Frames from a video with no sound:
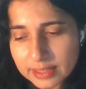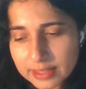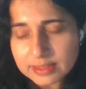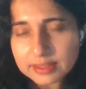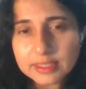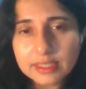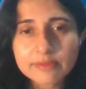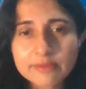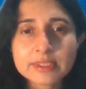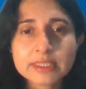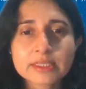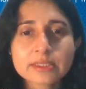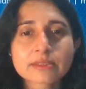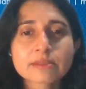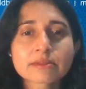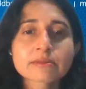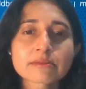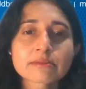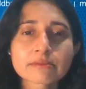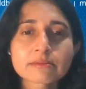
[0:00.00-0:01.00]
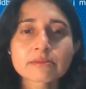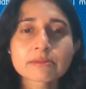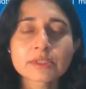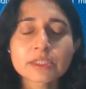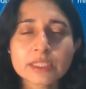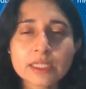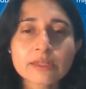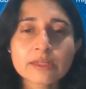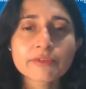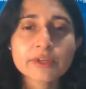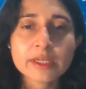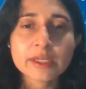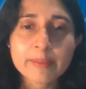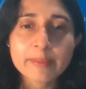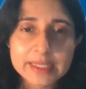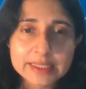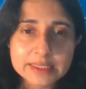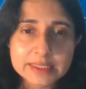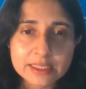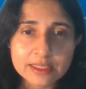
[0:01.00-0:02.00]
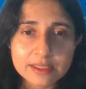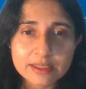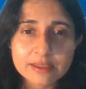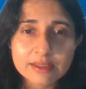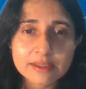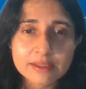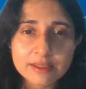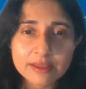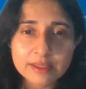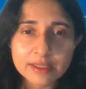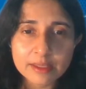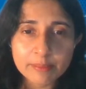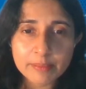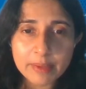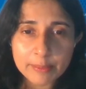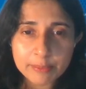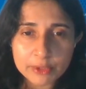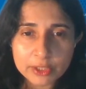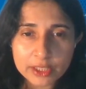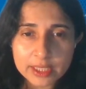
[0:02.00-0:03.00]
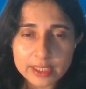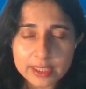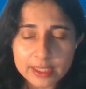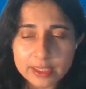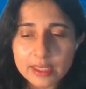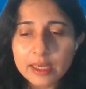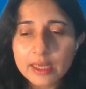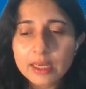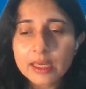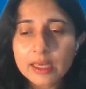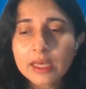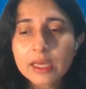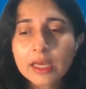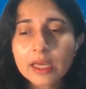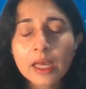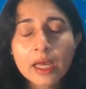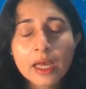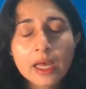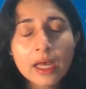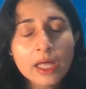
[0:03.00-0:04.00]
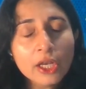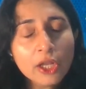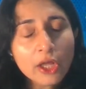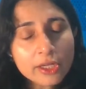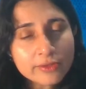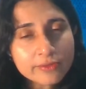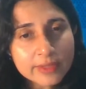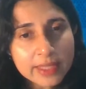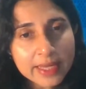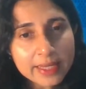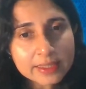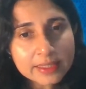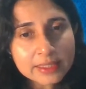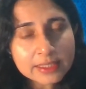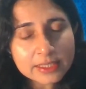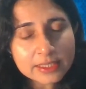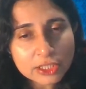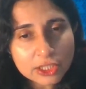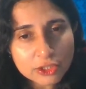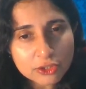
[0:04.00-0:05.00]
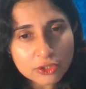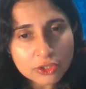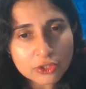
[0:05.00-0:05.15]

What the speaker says: health service delivery capacity than Papua New Guinea. A lot of that is